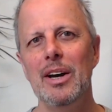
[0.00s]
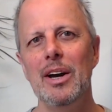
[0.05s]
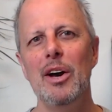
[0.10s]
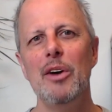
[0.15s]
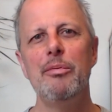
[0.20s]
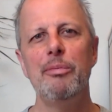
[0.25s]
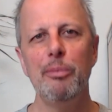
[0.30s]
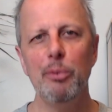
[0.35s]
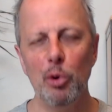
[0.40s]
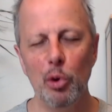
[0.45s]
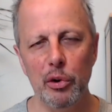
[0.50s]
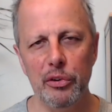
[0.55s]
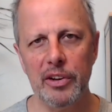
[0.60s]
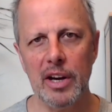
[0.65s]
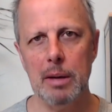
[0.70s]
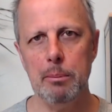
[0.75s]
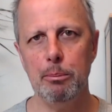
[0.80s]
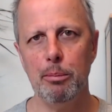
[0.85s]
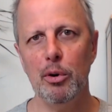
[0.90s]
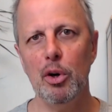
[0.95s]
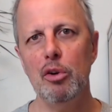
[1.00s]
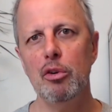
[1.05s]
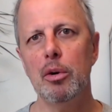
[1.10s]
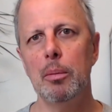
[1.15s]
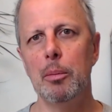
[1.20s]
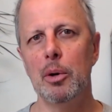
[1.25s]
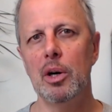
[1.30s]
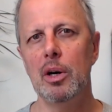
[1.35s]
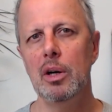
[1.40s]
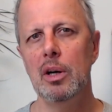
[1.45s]
a full-time
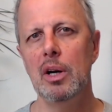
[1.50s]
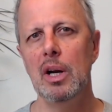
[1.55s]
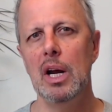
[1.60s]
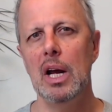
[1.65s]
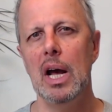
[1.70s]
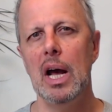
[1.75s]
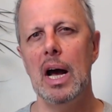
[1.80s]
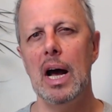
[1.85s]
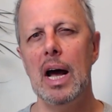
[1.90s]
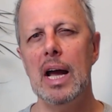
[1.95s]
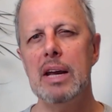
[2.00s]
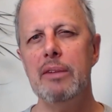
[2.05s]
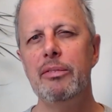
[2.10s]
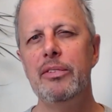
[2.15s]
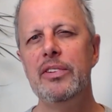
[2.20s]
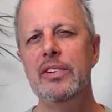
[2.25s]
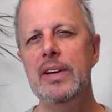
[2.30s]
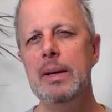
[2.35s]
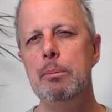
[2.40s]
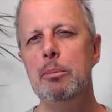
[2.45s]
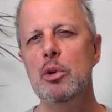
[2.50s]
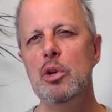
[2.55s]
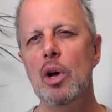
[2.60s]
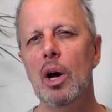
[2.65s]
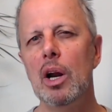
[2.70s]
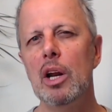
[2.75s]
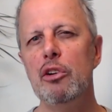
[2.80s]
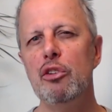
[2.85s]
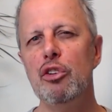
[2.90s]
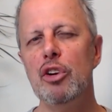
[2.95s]
programmer, I have deep
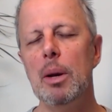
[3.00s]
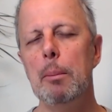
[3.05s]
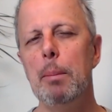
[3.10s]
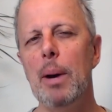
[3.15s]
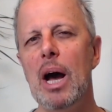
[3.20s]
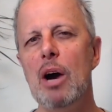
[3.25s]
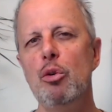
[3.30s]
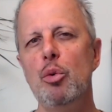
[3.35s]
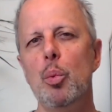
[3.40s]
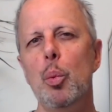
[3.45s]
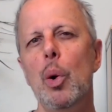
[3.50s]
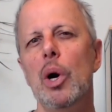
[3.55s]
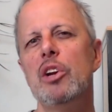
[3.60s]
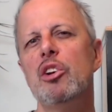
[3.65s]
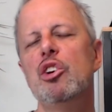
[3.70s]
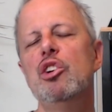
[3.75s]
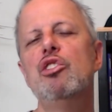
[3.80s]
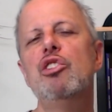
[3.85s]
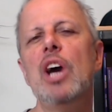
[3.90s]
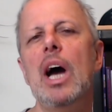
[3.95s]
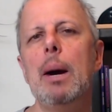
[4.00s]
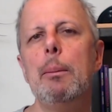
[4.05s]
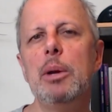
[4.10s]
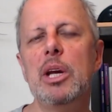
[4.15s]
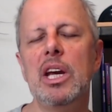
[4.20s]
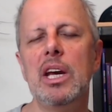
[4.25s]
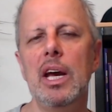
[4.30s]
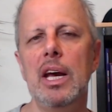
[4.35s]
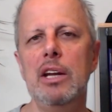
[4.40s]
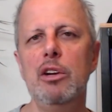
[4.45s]
knowledge about what Kajabi
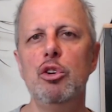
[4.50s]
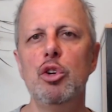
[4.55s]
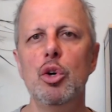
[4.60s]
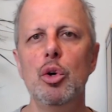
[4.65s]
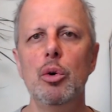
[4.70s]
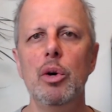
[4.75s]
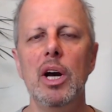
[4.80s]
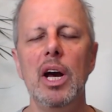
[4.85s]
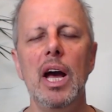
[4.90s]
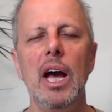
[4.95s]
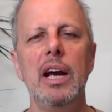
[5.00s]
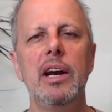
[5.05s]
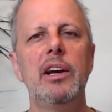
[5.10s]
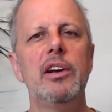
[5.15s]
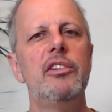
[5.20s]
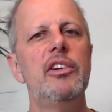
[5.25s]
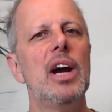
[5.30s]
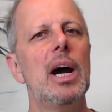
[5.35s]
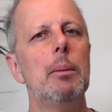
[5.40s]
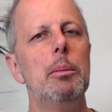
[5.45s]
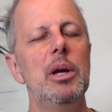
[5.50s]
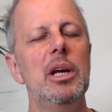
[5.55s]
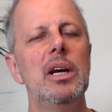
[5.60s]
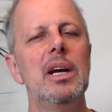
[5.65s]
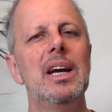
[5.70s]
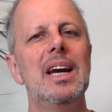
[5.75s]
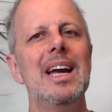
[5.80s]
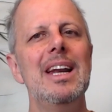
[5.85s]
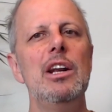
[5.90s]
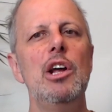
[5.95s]
can do and Kajabi
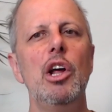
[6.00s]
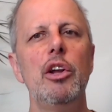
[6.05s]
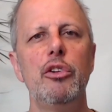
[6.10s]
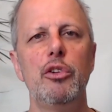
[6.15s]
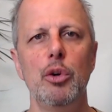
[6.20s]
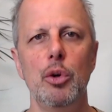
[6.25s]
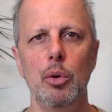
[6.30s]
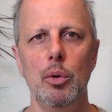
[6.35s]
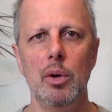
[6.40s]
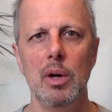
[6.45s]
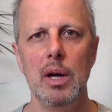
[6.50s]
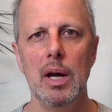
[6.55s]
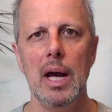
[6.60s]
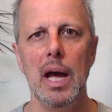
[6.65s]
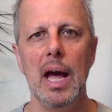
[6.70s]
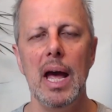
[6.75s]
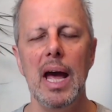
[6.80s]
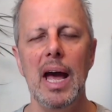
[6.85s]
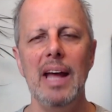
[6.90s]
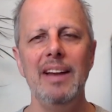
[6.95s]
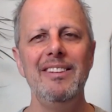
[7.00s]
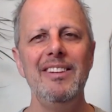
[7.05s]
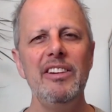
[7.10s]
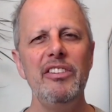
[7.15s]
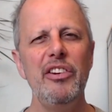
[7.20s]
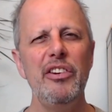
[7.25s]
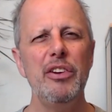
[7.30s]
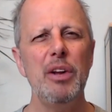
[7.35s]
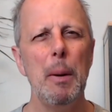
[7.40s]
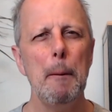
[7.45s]
cannot do. And this
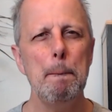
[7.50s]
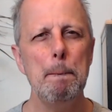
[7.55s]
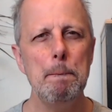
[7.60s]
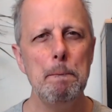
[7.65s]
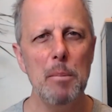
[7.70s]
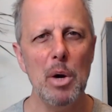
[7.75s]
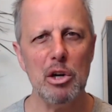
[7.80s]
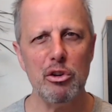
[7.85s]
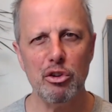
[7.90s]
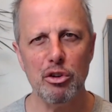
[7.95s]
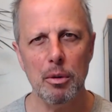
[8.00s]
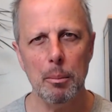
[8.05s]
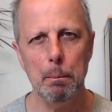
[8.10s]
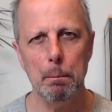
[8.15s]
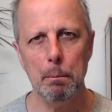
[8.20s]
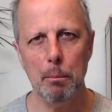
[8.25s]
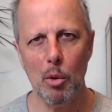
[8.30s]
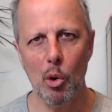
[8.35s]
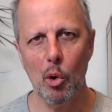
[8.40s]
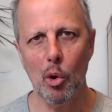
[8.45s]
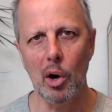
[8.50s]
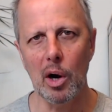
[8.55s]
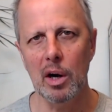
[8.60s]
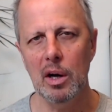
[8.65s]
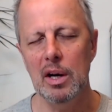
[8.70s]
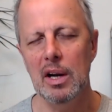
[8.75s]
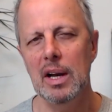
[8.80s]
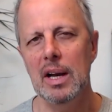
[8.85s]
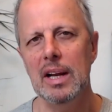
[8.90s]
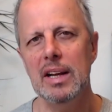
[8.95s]
is much more
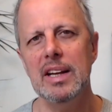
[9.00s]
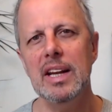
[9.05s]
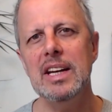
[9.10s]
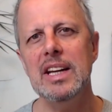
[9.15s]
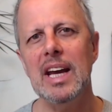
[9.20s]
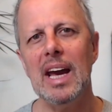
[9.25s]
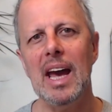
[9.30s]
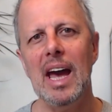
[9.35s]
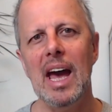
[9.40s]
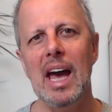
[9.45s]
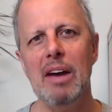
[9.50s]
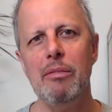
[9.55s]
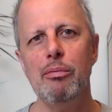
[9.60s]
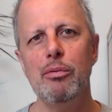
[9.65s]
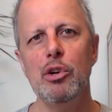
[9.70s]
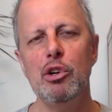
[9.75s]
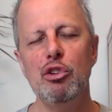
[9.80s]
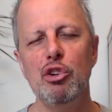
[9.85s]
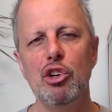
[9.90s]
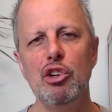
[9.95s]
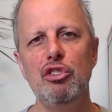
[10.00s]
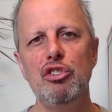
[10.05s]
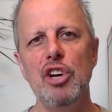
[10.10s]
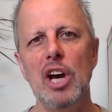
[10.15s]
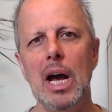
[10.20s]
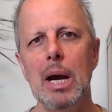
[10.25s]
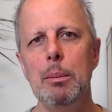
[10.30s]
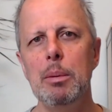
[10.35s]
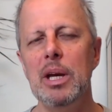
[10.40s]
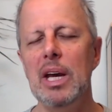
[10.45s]
than the average
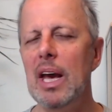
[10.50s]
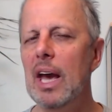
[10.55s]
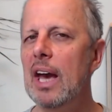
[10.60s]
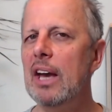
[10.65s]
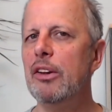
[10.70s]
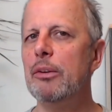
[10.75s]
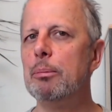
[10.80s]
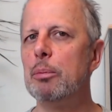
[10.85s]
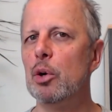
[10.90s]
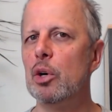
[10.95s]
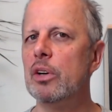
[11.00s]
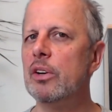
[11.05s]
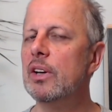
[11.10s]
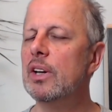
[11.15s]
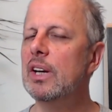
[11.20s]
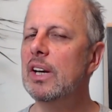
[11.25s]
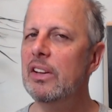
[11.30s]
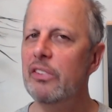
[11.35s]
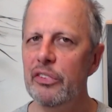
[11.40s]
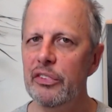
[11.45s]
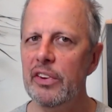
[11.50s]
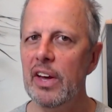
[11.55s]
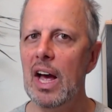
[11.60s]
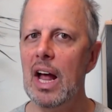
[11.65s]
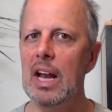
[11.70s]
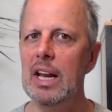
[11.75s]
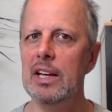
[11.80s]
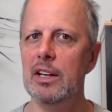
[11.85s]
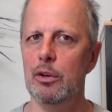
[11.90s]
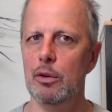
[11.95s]
Kajabi expert is
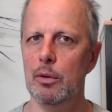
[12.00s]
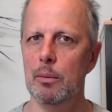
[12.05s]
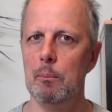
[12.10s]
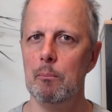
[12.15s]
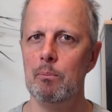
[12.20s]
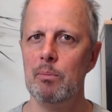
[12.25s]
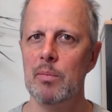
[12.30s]
telling you.